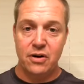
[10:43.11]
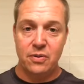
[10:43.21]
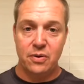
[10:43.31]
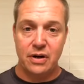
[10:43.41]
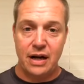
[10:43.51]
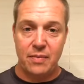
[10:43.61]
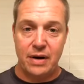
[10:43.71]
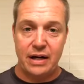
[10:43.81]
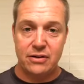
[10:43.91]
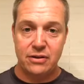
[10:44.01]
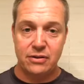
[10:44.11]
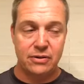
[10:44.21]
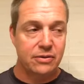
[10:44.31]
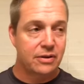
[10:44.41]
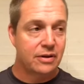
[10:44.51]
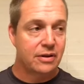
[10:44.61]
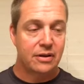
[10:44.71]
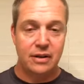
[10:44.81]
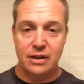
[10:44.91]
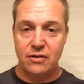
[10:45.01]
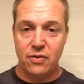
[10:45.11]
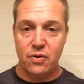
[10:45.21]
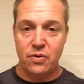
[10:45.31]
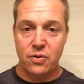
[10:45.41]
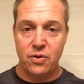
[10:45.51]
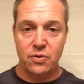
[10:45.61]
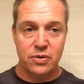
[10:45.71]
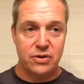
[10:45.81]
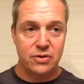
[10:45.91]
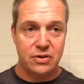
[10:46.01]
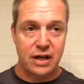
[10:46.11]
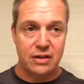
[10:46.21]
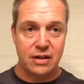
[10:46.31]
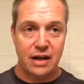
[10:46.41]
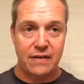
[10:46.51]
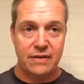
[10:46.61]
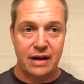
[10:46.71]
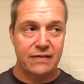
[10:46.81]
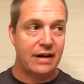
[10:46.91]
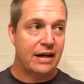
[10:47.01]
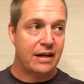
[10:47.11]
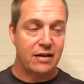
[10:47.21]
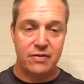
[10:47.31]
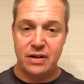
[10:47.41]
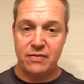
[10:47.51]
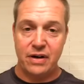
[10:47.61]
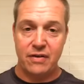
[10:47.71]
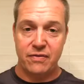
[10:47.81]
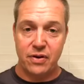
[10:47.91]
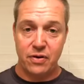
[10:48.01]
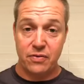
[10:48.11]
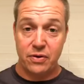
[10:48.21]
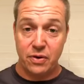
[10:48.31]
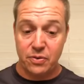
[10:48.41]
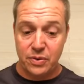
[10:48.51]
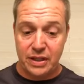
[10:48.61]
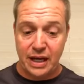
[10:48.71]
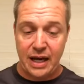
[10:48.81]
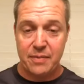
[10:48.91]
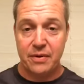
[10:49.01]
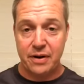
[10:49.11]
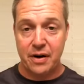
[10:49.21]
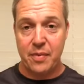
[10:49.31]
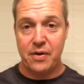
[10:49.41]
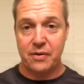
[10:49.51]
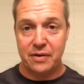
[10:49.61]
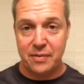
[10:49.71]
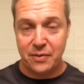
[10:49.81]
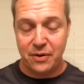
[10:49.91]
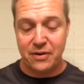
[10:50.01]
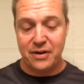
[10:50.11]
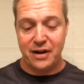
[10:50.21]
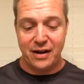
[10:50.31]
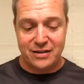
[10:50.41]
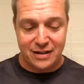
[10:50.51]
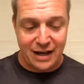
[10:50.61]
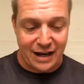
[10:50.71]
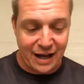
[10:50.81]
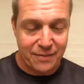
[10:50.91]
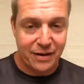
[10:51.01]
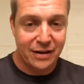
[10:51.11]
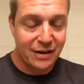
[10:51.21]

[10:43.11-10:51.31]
We're down by 2 in the fourth quarter with 2 seconds left, and I've got to hit a 55-yard field goal to win the game. Come on. I mean, what are the odds of that happening?